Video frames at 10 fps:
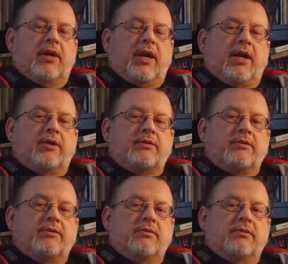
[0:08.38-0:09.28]

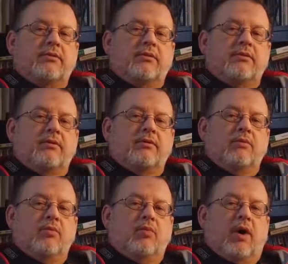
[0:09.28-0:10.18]
and
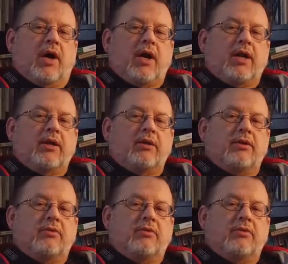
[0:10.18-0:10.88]
why